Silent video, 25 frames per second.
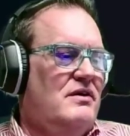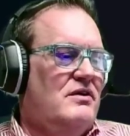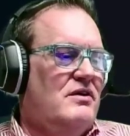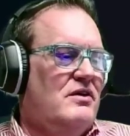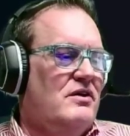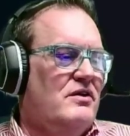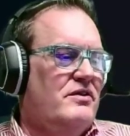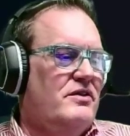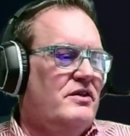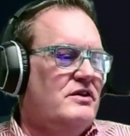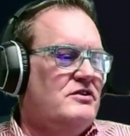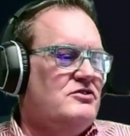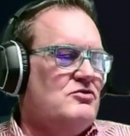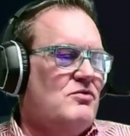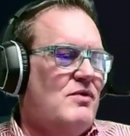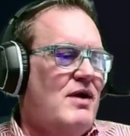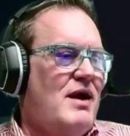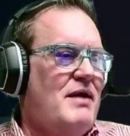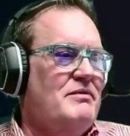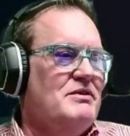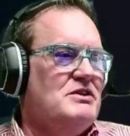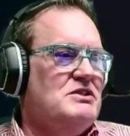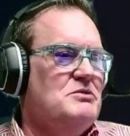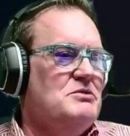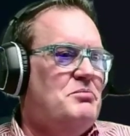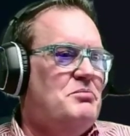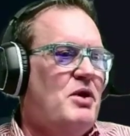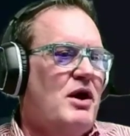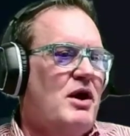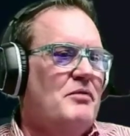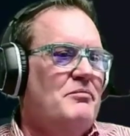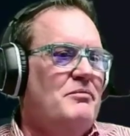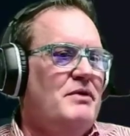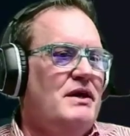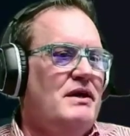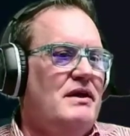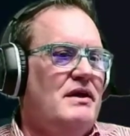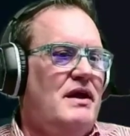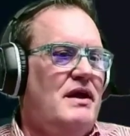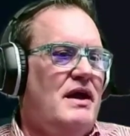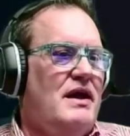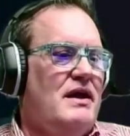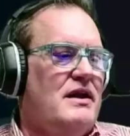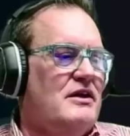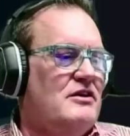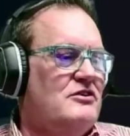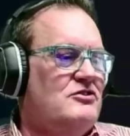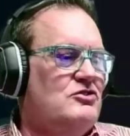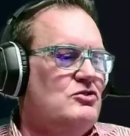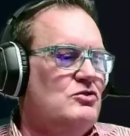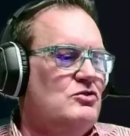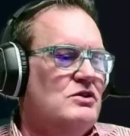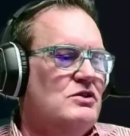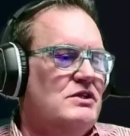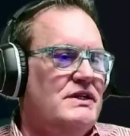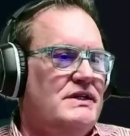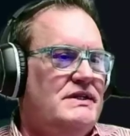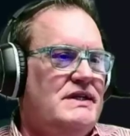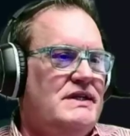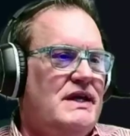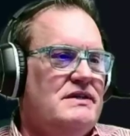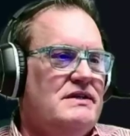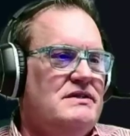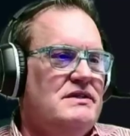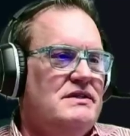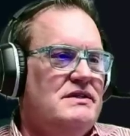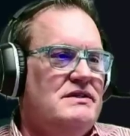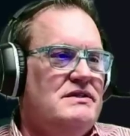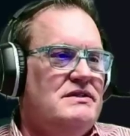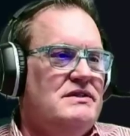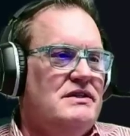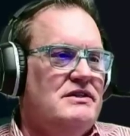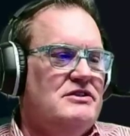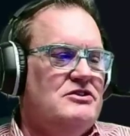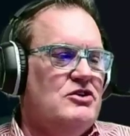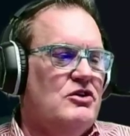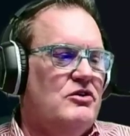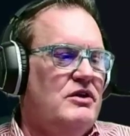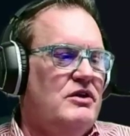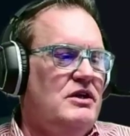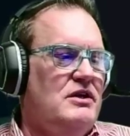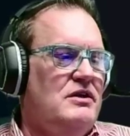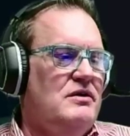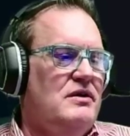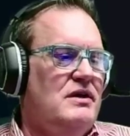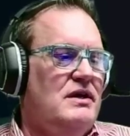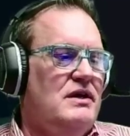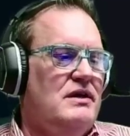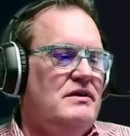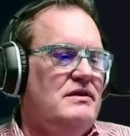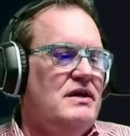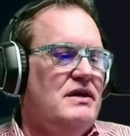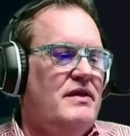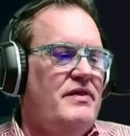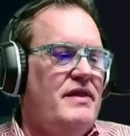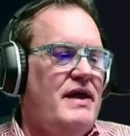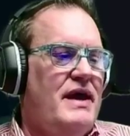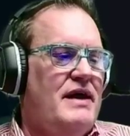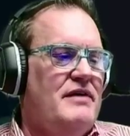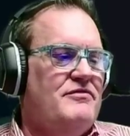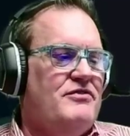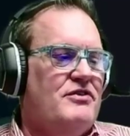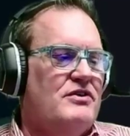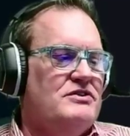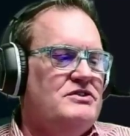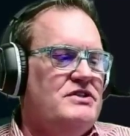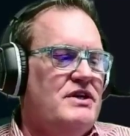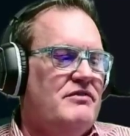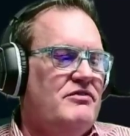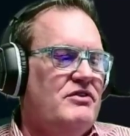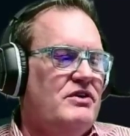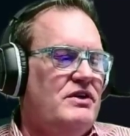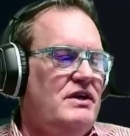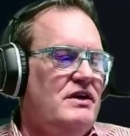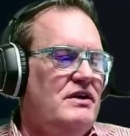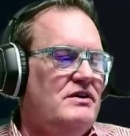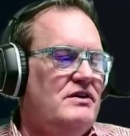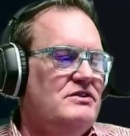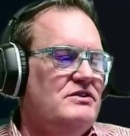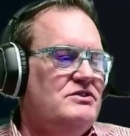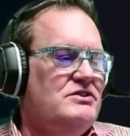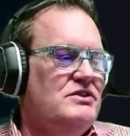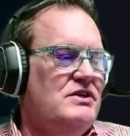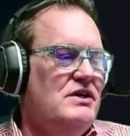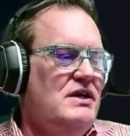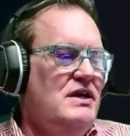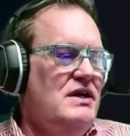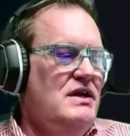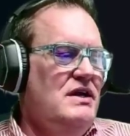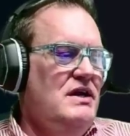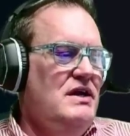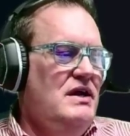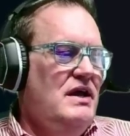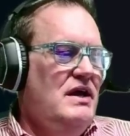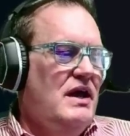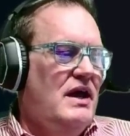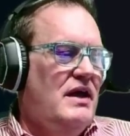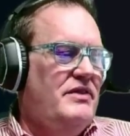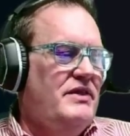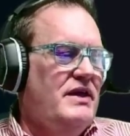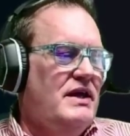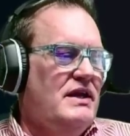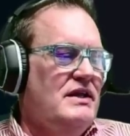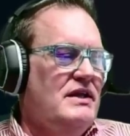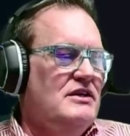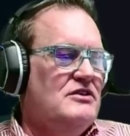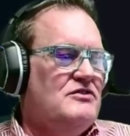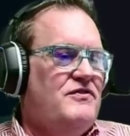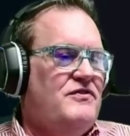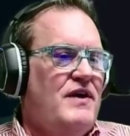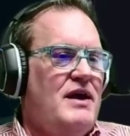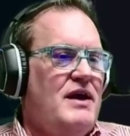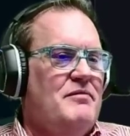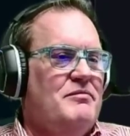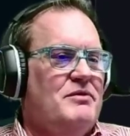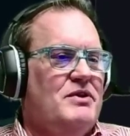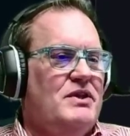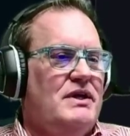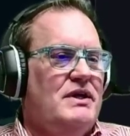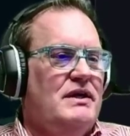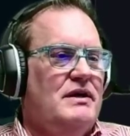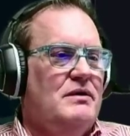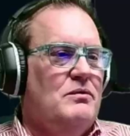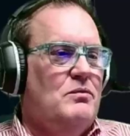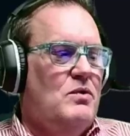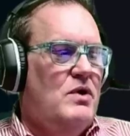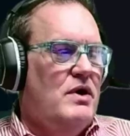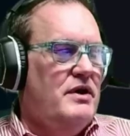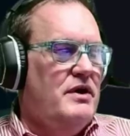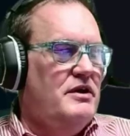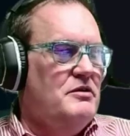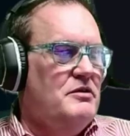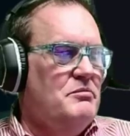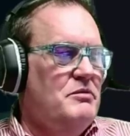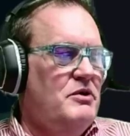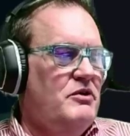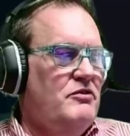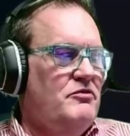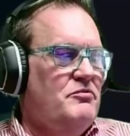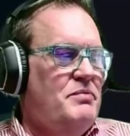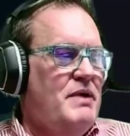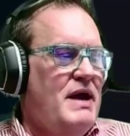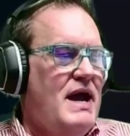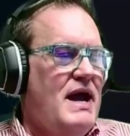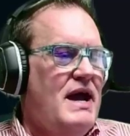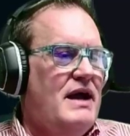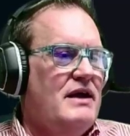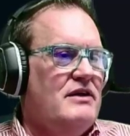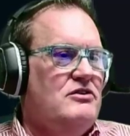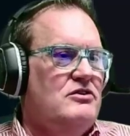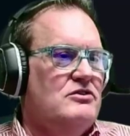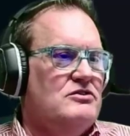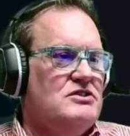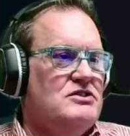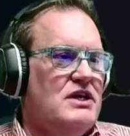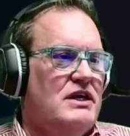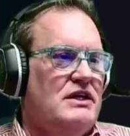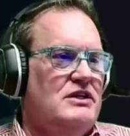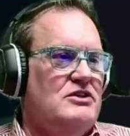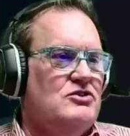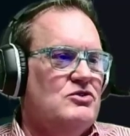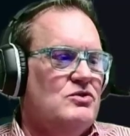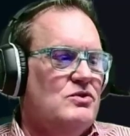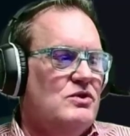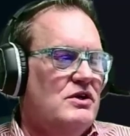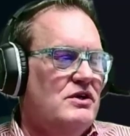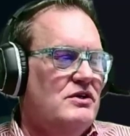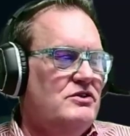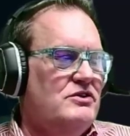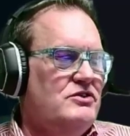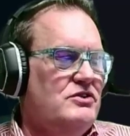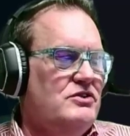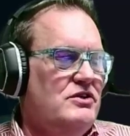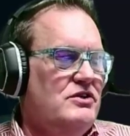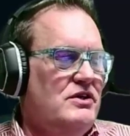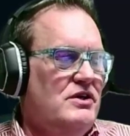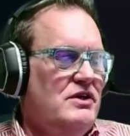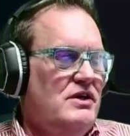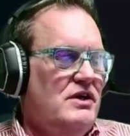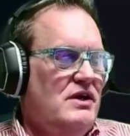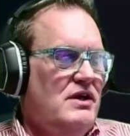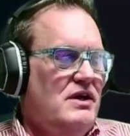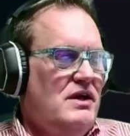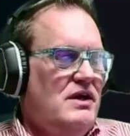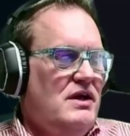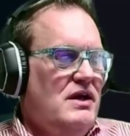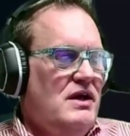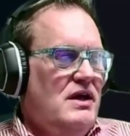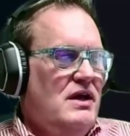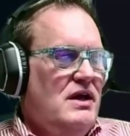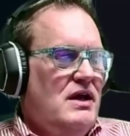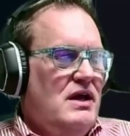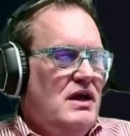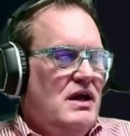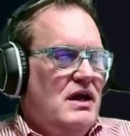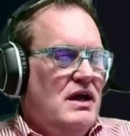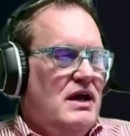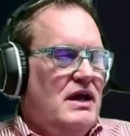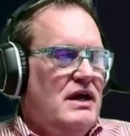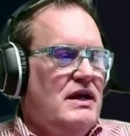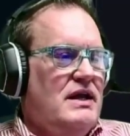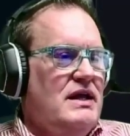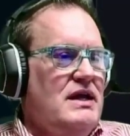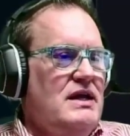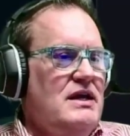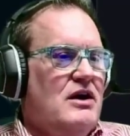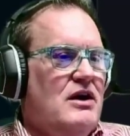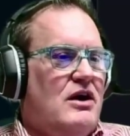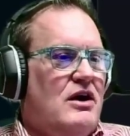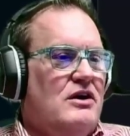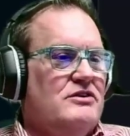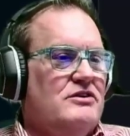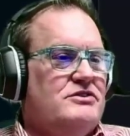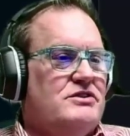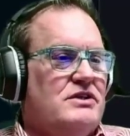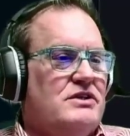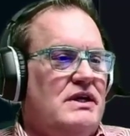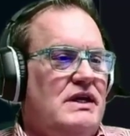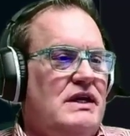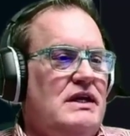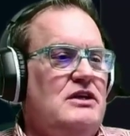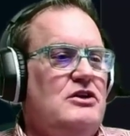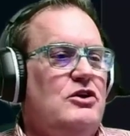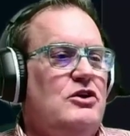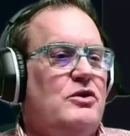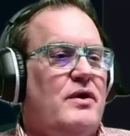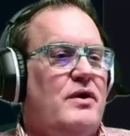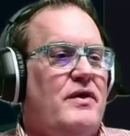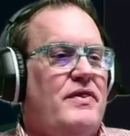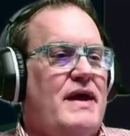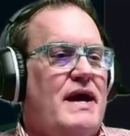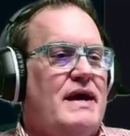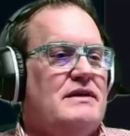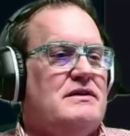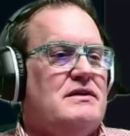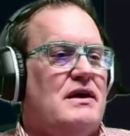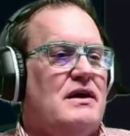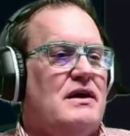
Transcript: or the ceramics department at a school in Texas. And so he had done that for several years. And then his family wanted to move back to St. George. And he knew at that